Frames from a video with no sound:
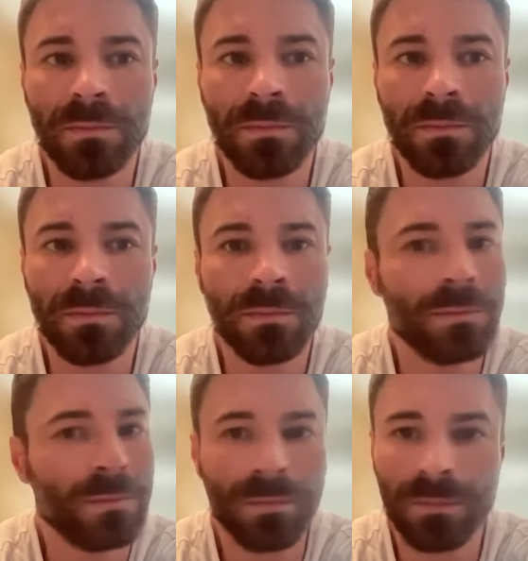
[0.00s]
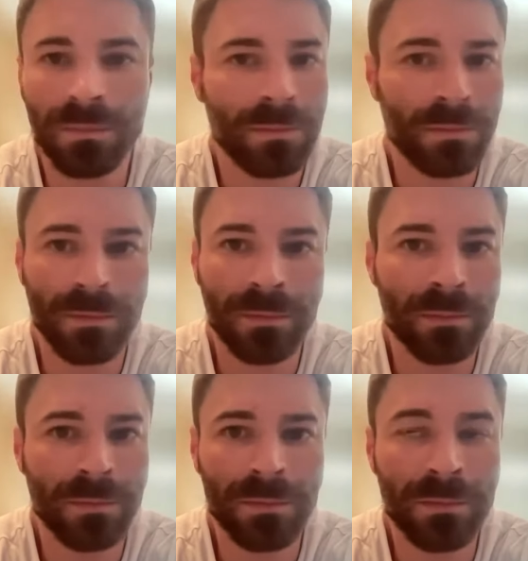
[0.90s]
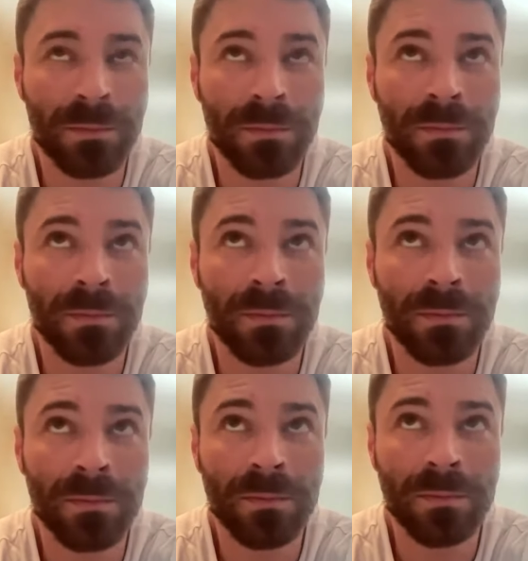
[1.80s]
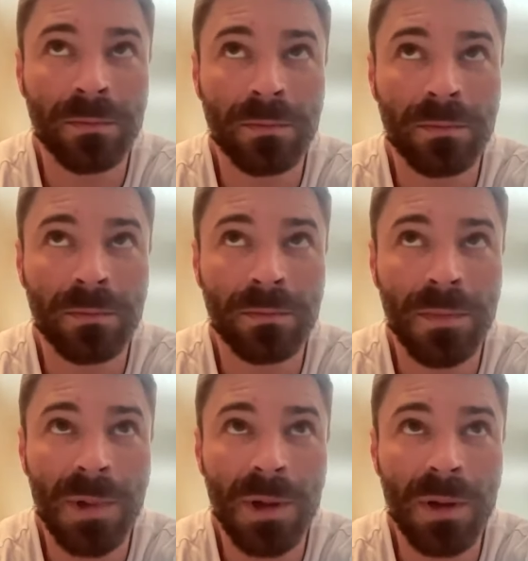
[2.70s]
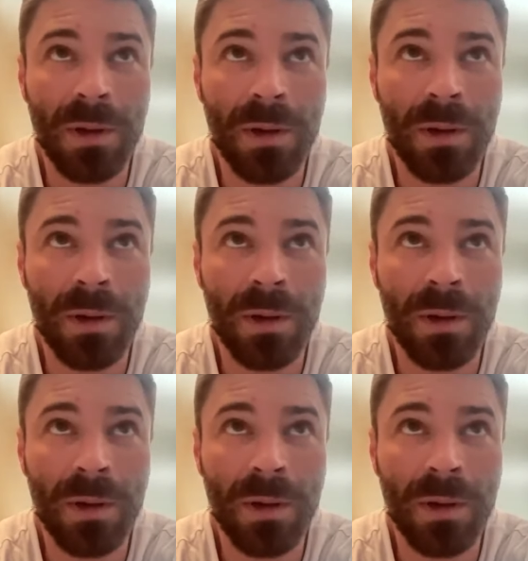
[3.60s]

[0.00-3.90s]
[no speech]